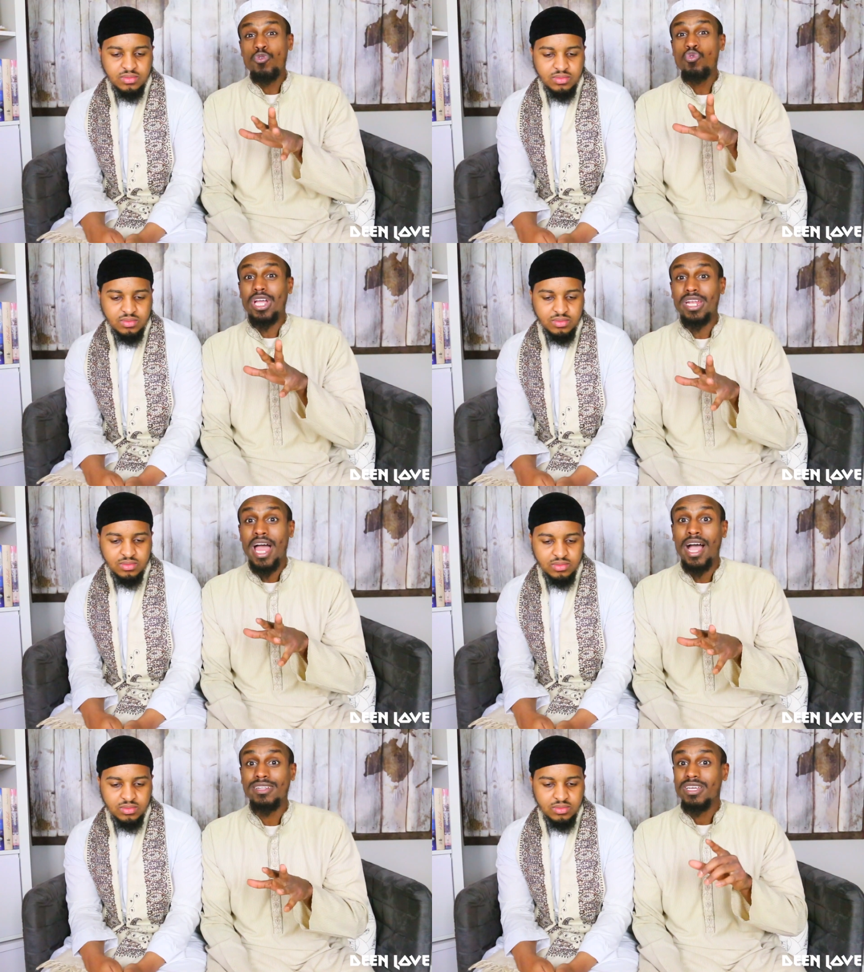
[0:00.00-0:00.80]
Speaker 1: you
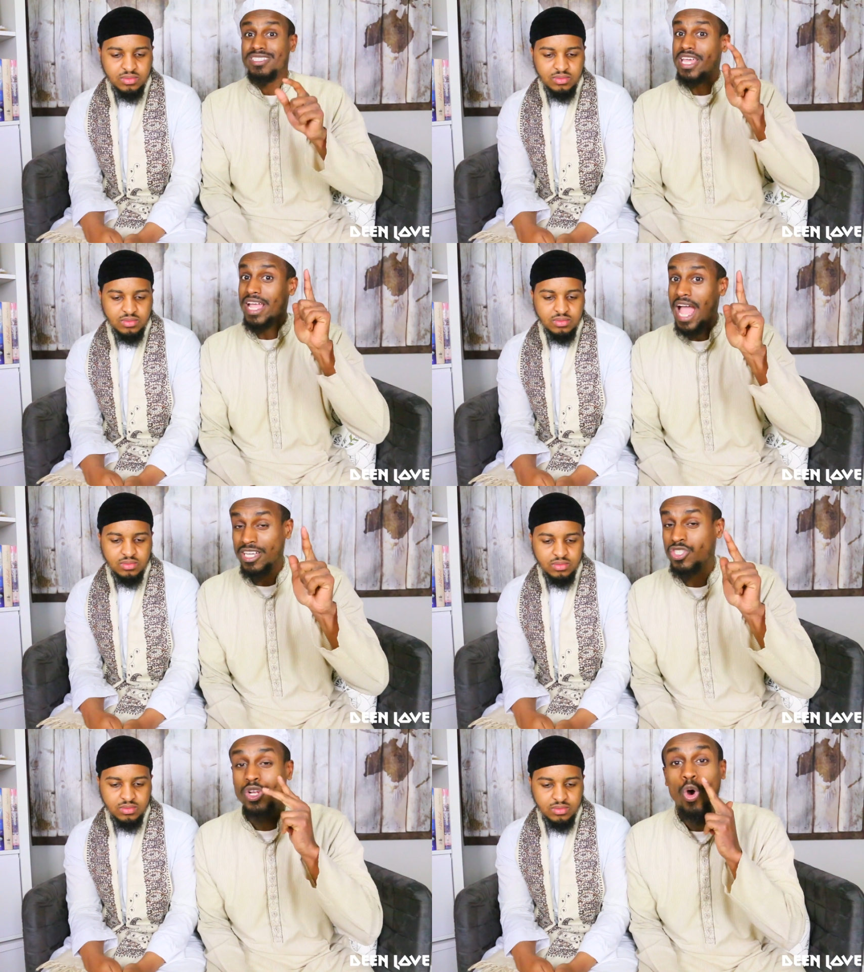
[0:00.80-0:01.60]
cannot take
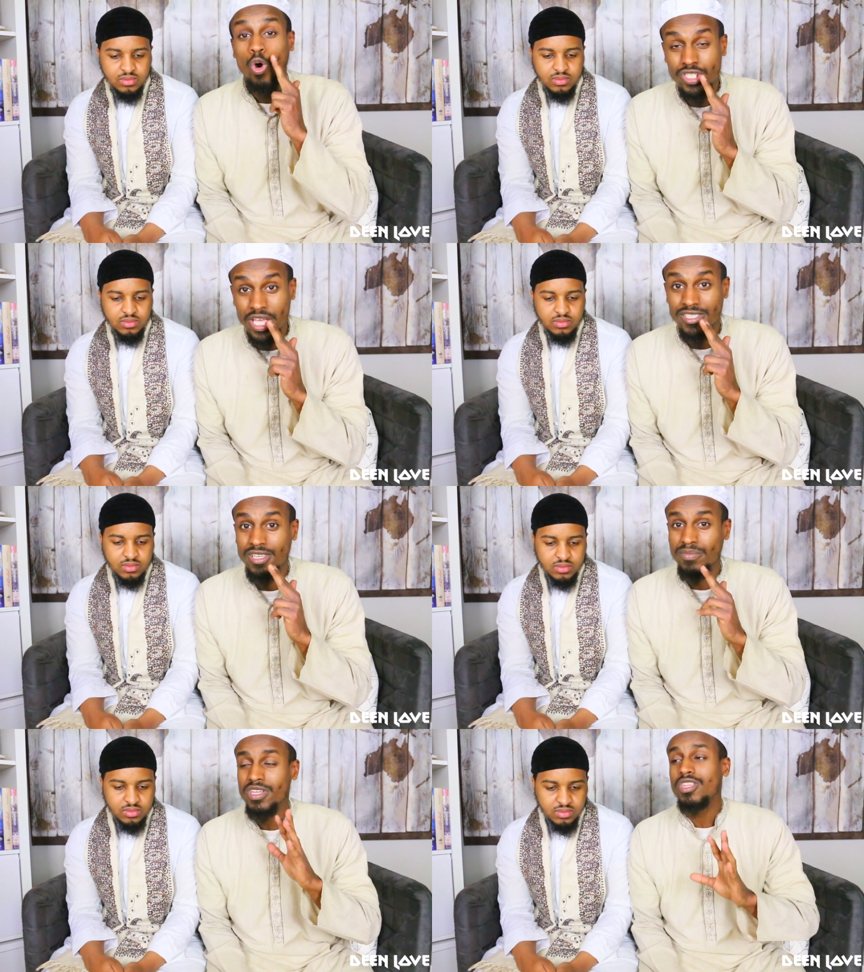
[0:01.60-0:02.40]
action or say
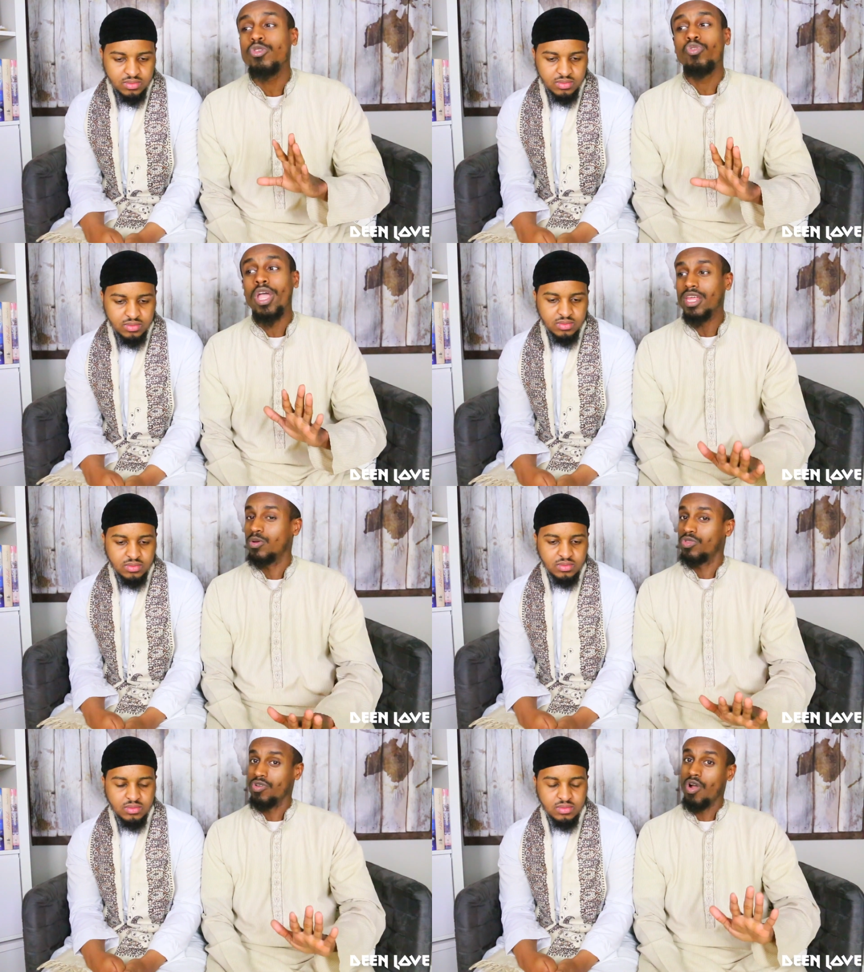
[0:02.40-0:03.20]
something, then you hate
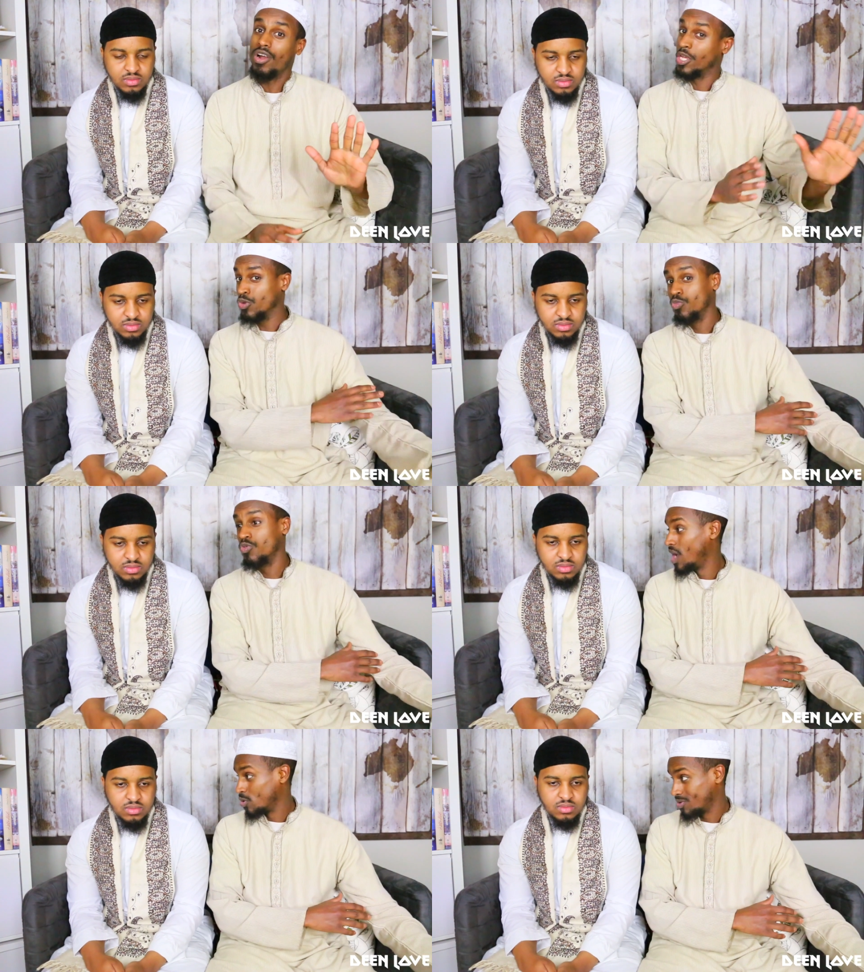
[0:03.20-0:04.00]
it with your heart and you
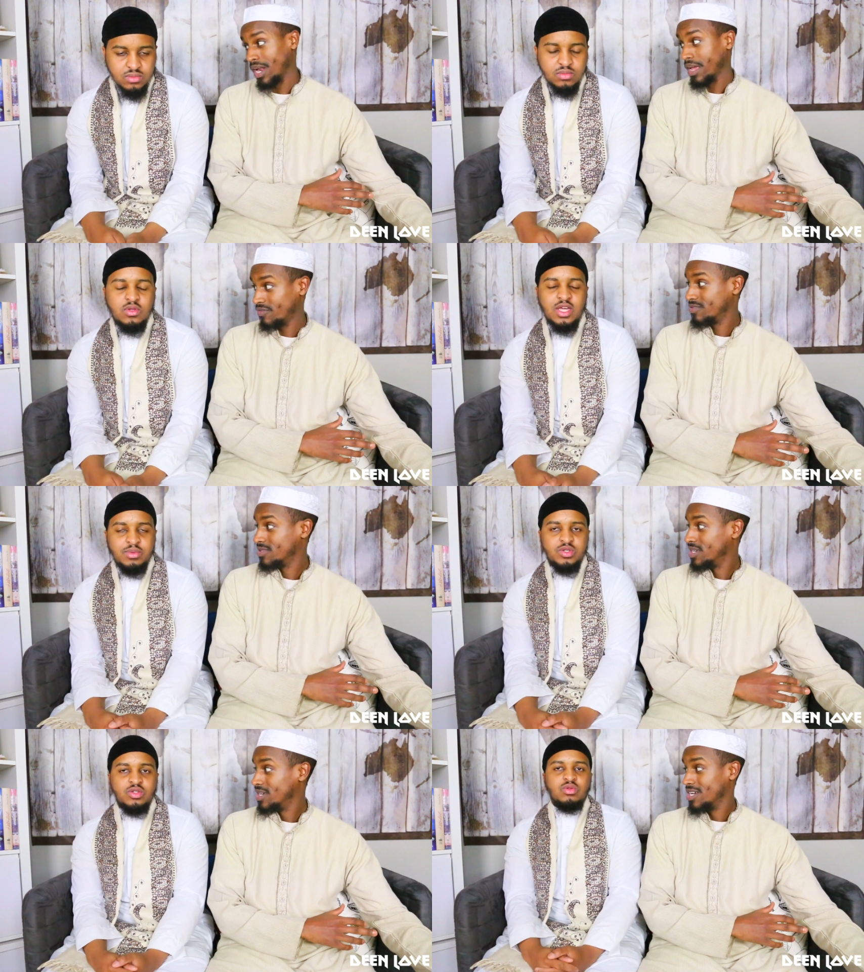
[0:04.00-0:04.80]
move on with life.
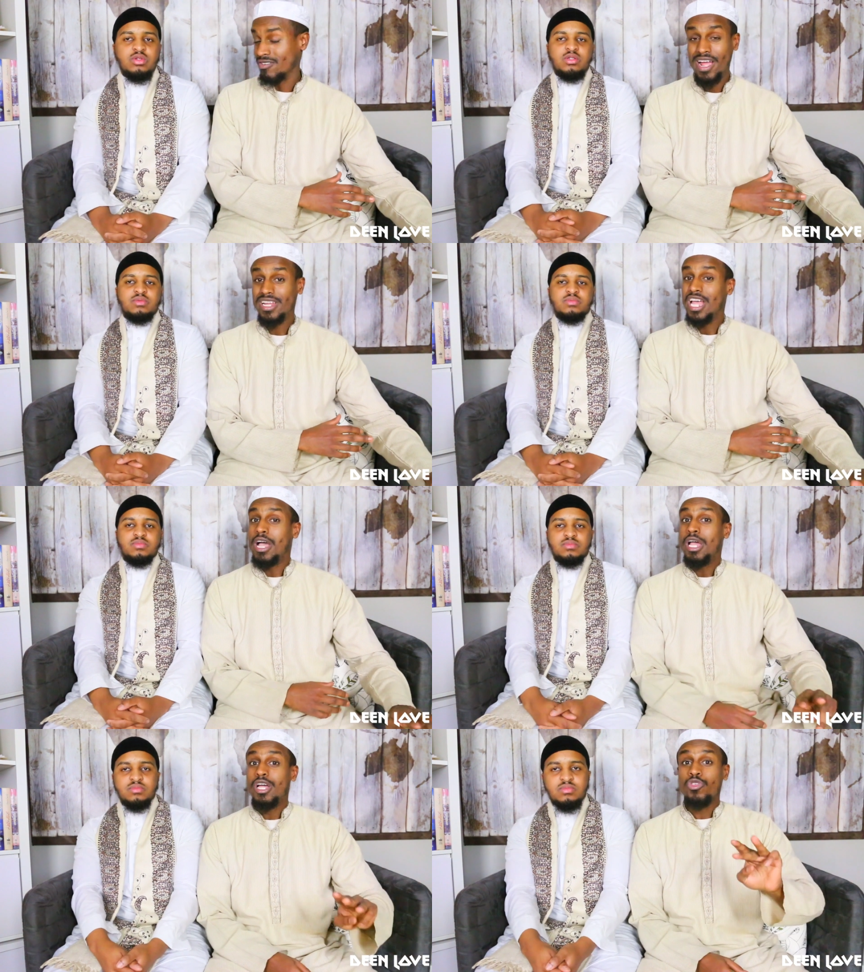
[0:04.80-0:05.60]
Absolutely. Right?
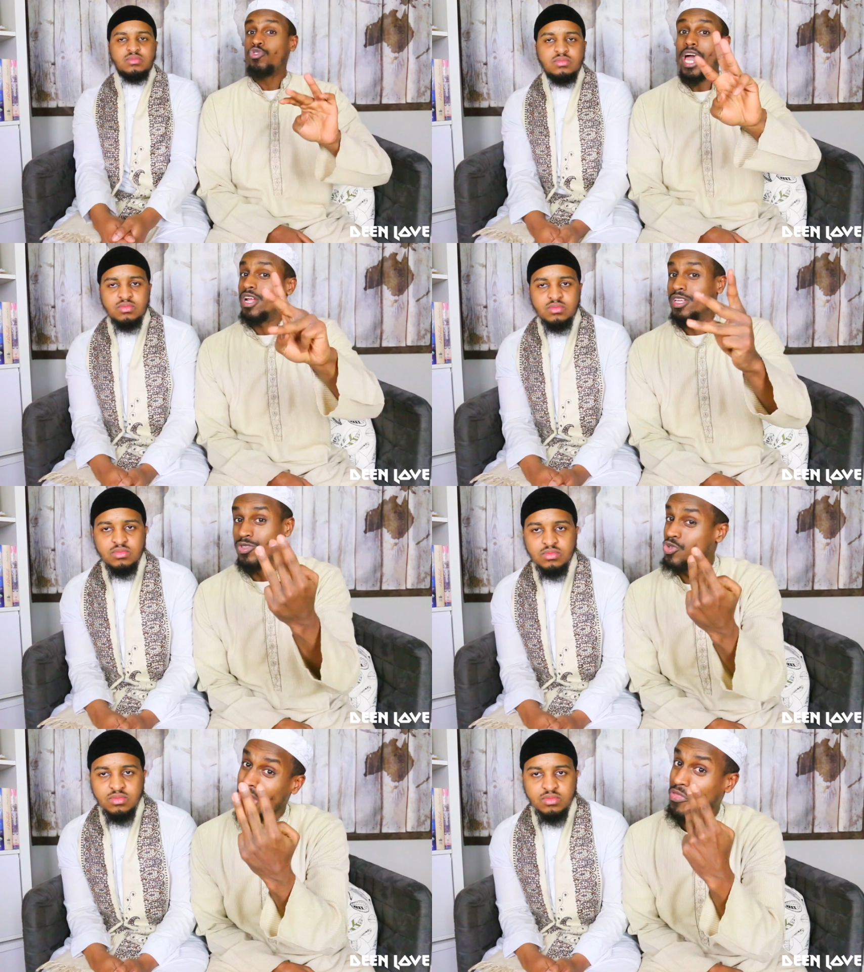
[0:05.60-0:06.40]
You got
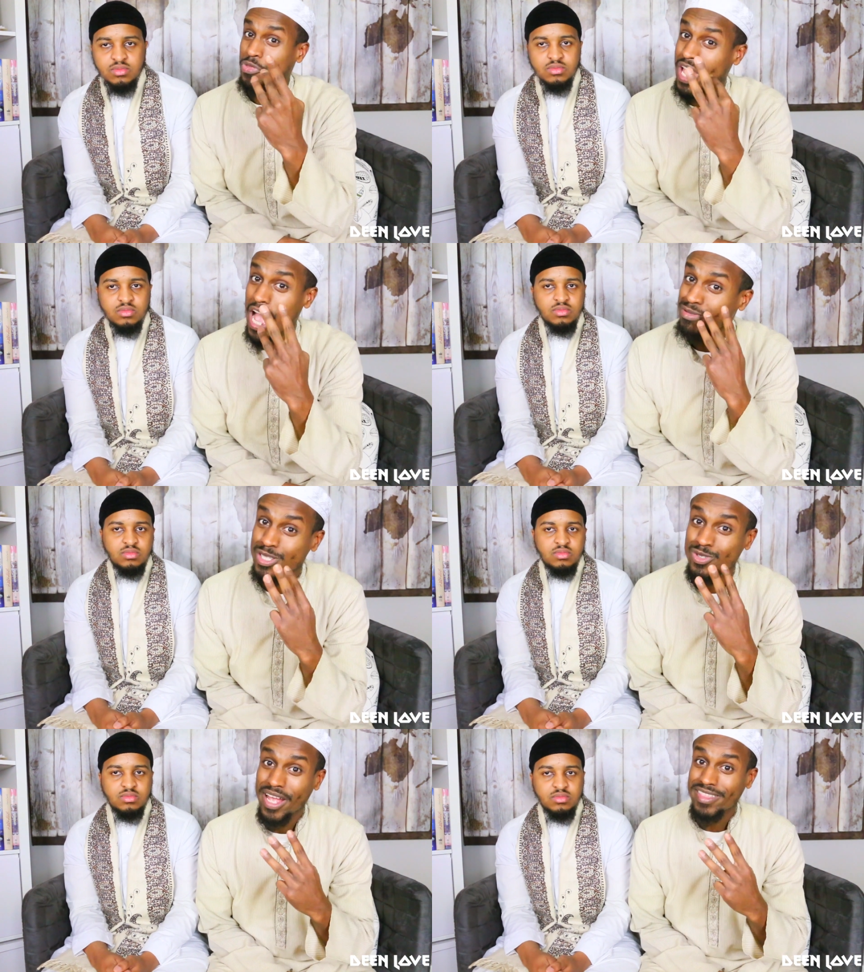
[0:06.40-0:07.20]
you got three
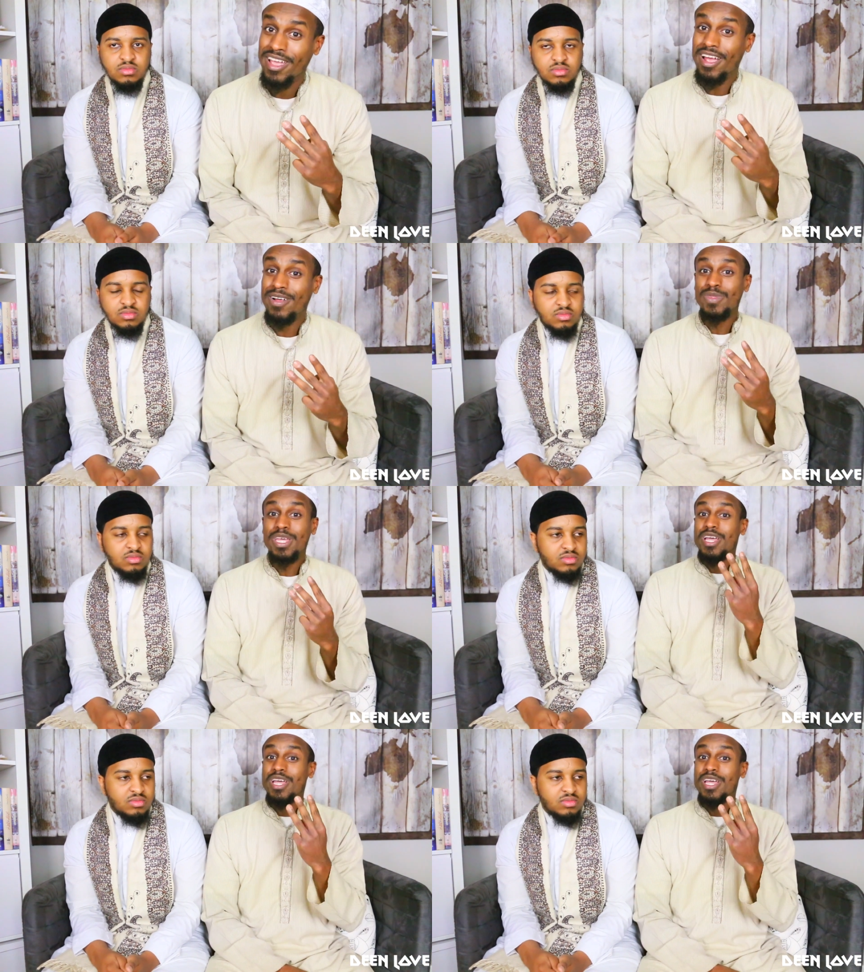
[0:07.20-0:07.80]
options right there.